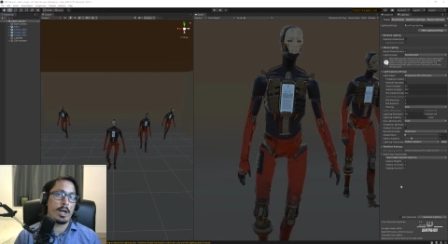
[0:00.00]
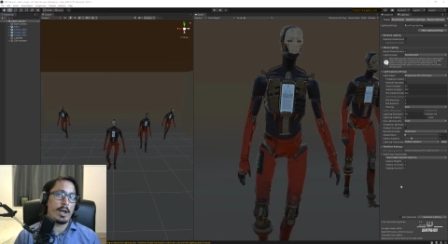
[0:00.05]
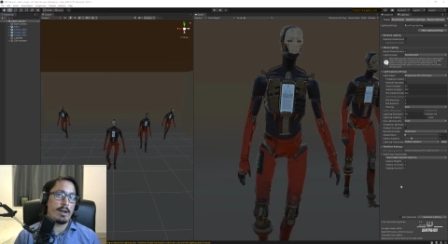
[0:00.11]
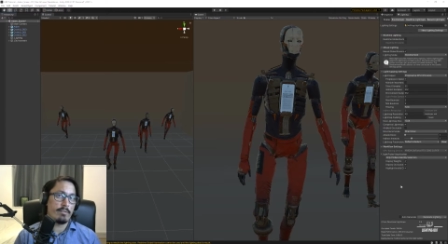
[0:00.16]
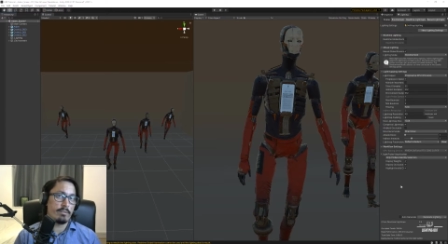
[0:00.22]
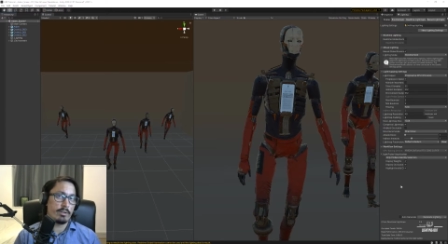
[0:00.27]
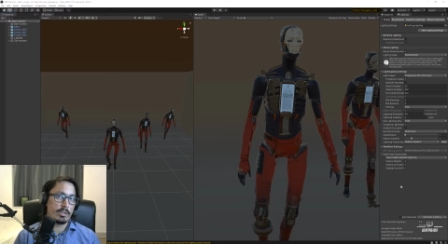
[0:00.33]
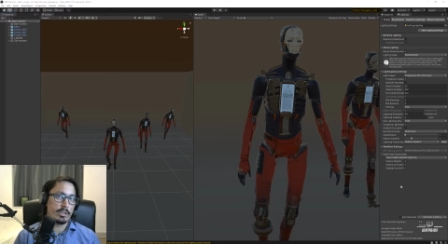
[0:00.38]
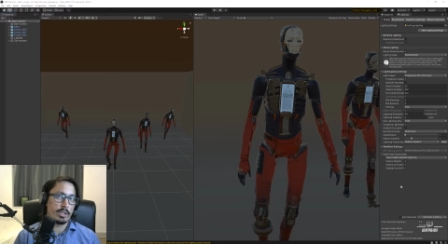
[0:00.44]

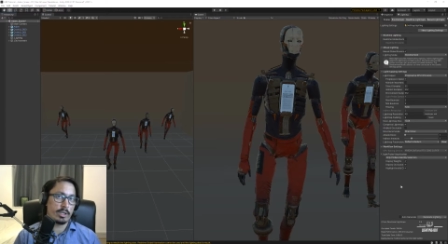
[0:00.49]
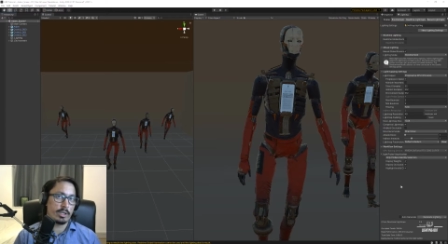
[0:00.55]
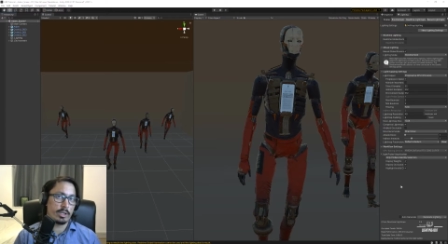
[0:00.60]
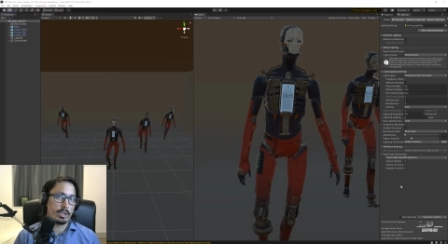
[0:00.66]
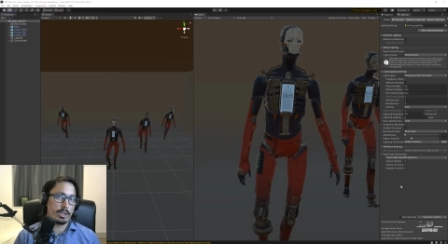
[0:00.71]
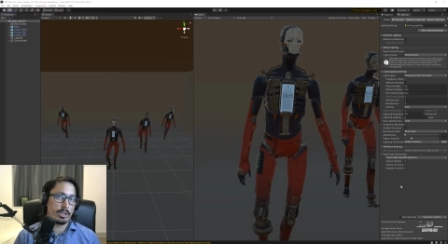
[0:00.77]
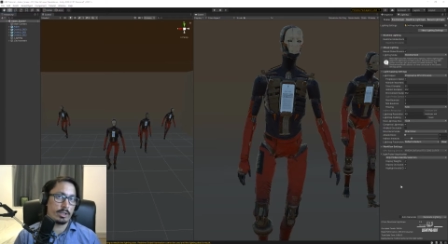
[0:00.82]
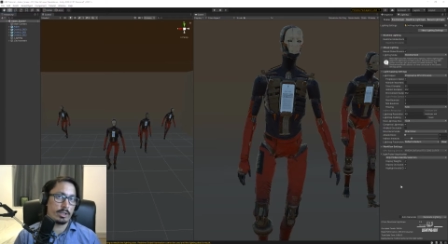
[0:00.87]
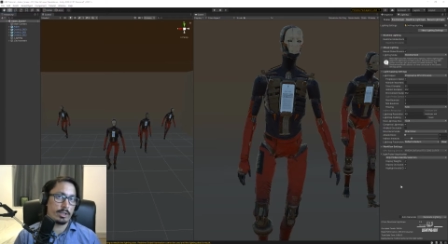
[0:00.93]

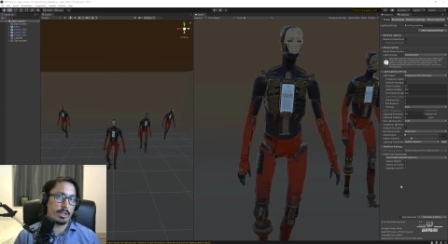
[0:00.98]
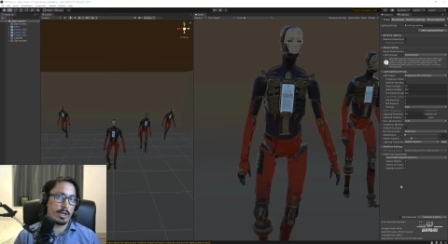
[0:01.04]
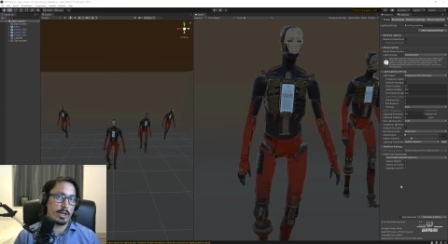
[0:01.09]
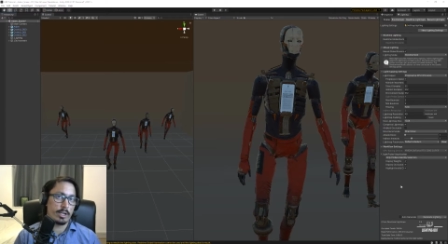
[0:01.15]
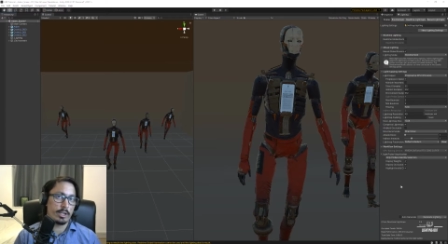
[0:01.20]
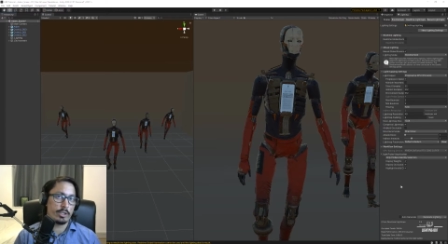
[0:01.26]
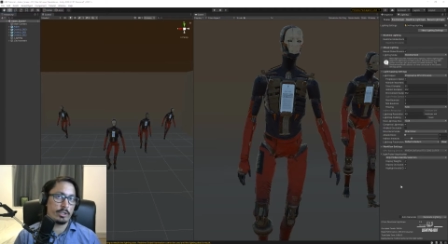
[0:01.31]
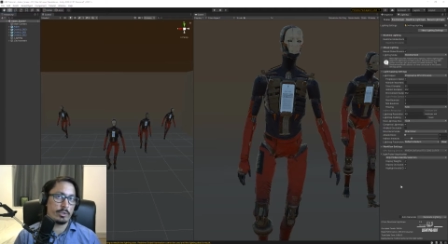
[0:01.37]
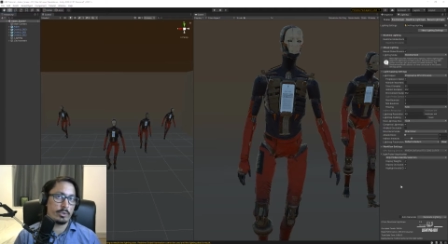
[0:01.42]
everything
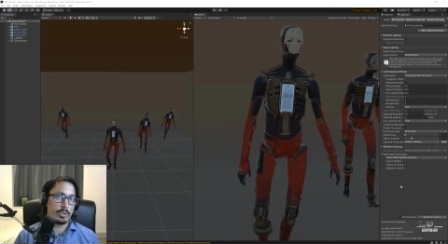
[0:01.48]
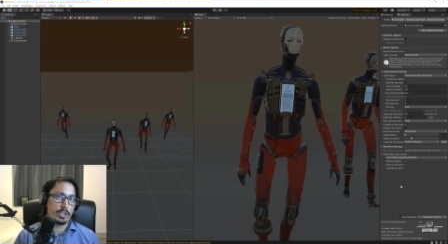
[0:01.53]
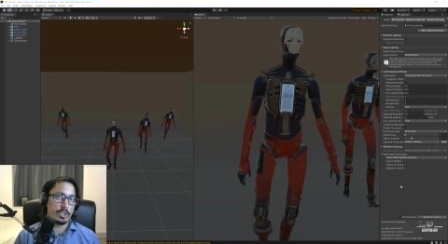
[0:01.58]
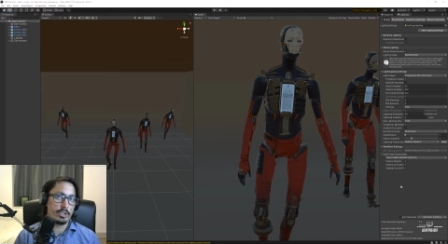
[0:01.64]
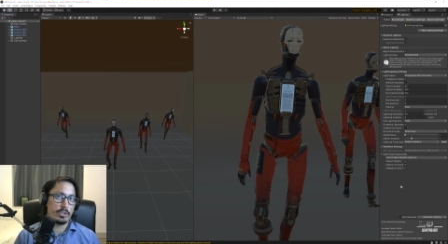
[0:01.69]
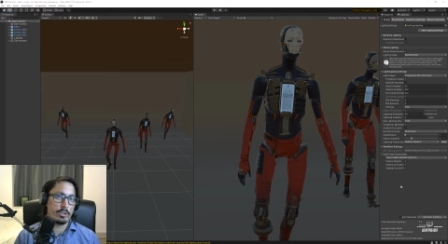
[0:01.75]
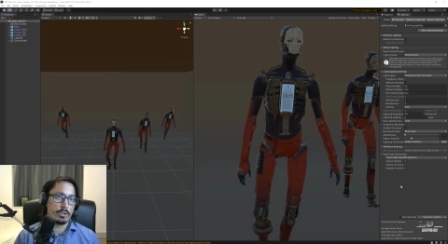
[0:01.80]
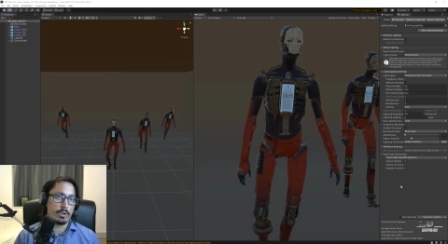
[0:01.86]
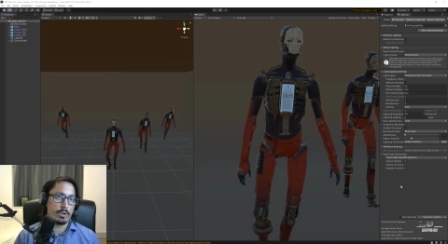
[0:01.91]
that you
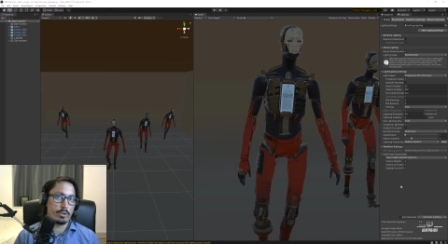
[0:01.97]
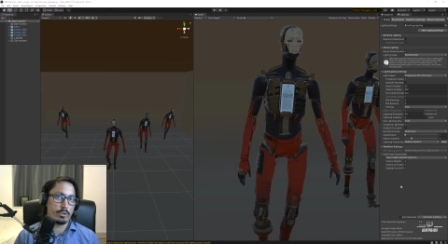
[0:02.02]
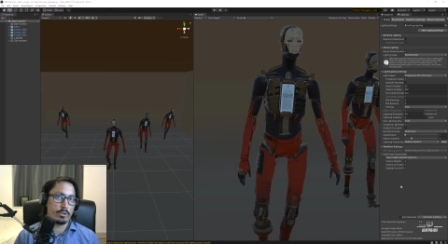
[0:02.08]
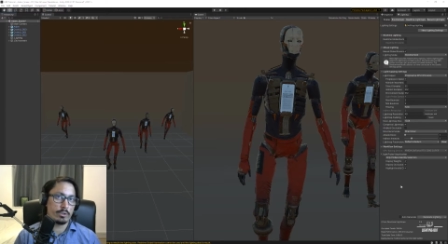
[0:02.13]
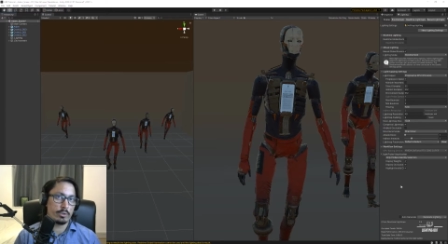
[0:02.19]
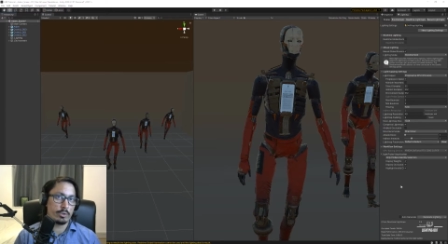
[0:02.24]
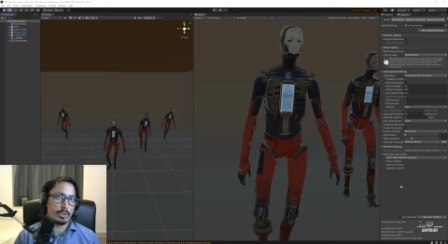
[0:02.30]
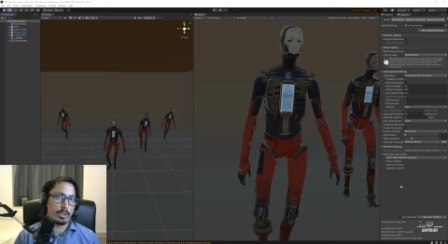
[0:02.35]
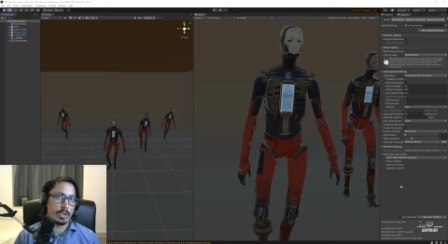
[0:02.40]
need to know
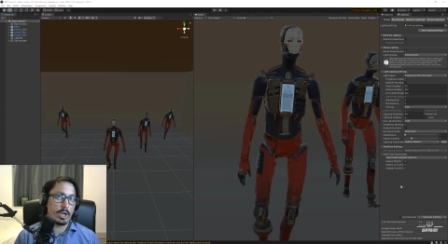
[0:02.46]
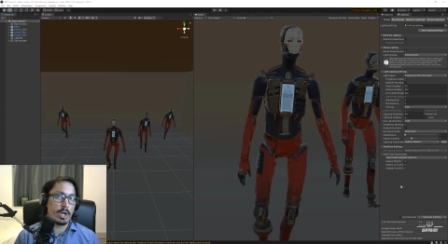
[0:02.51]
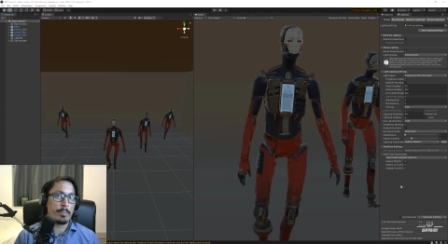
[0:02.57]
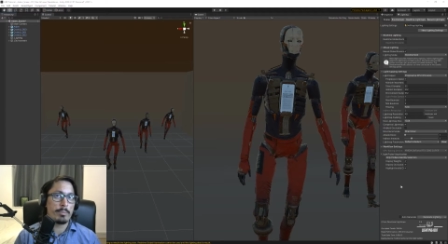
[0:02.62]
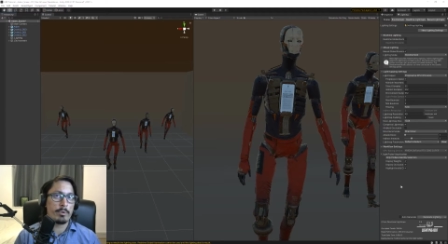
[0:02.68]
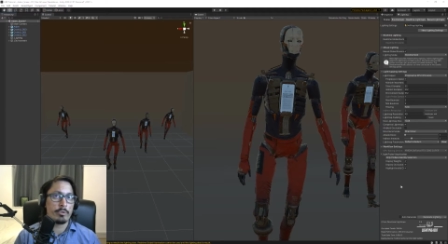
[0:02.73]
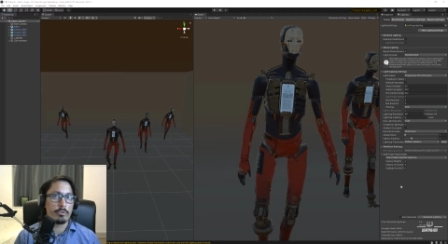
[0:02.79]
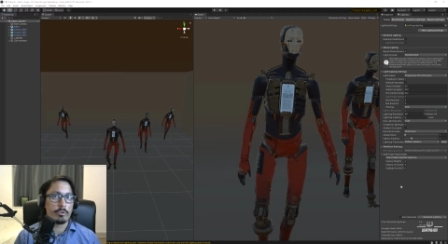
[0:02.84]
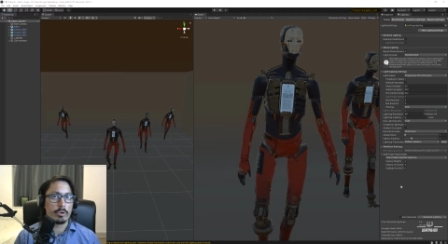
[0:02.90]
to get
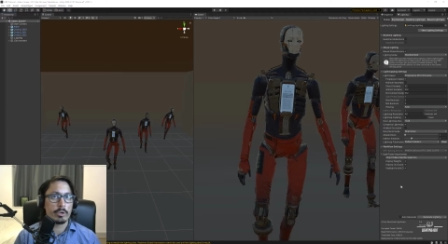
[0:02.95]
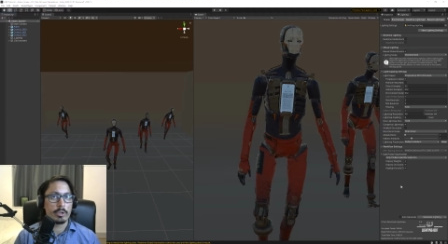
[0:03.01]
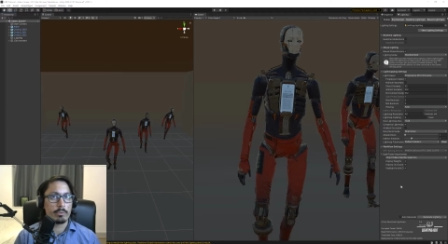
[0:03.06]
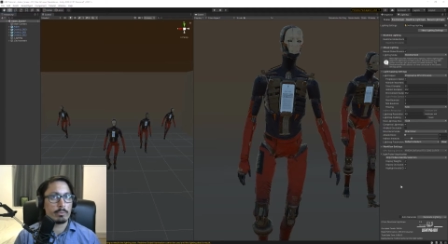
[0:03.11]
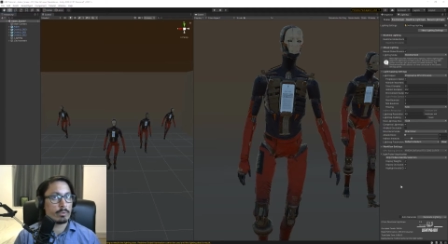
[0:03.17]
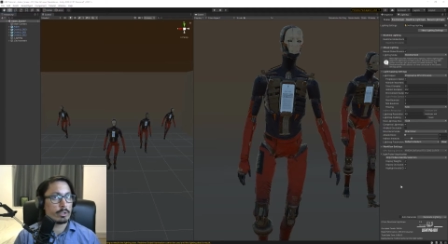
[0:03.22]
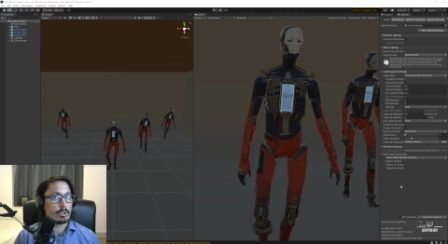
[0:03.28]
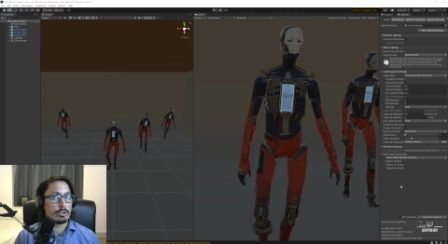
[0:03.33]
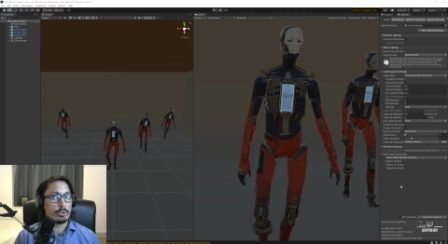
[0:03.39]
up and
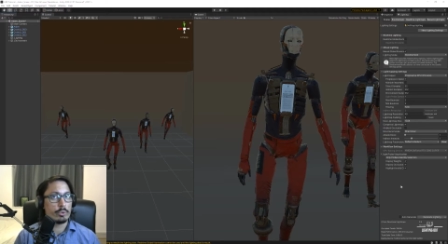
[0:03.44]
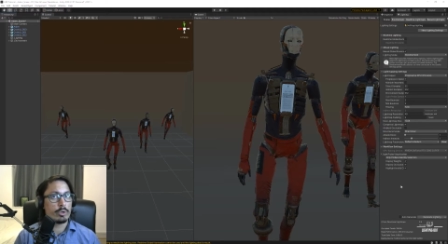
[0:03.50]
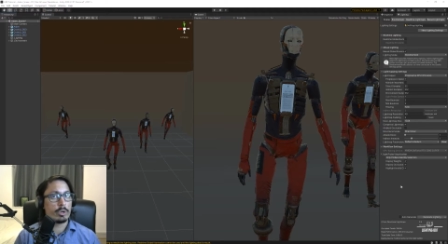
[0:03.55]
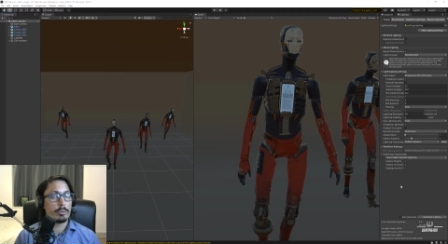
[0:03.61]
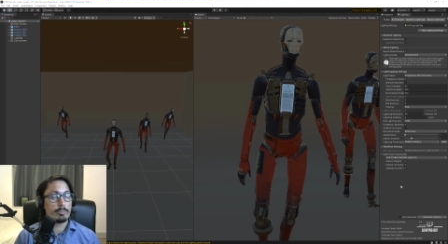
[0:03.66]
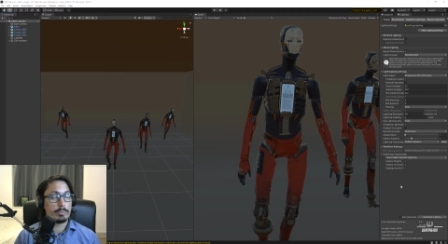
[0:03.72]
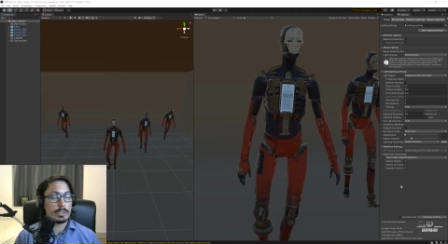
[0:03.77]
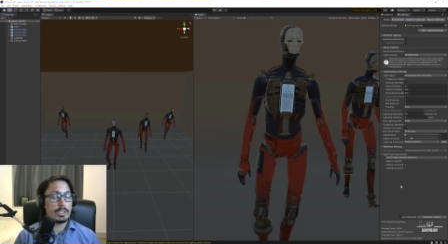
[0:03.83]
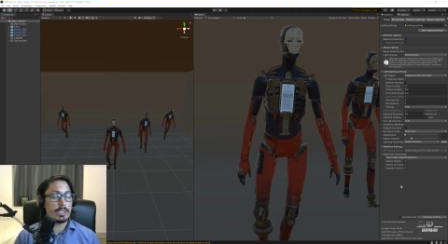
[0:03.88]
running with U
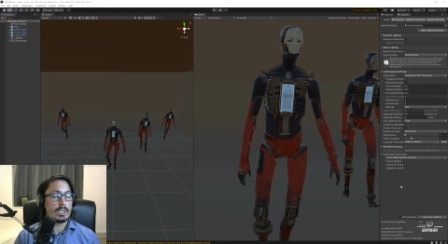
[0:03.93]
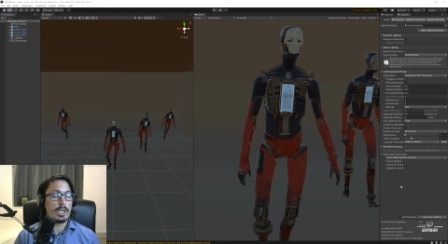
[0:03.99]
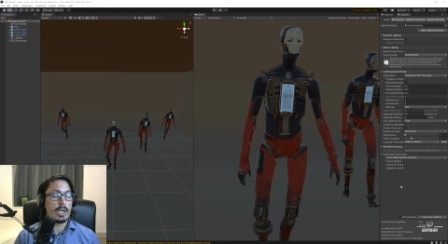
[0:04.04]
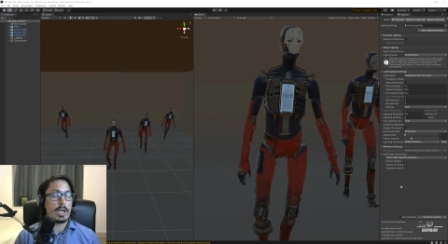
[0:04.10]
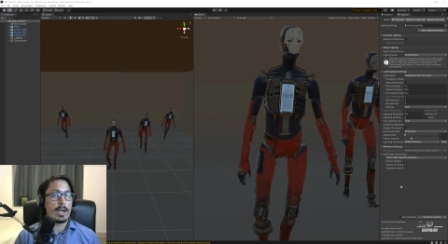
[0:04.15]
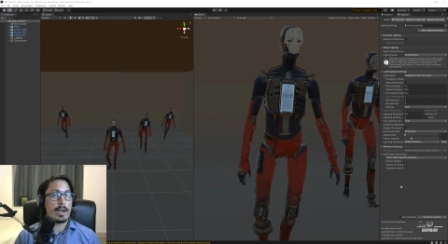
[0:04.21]
R P,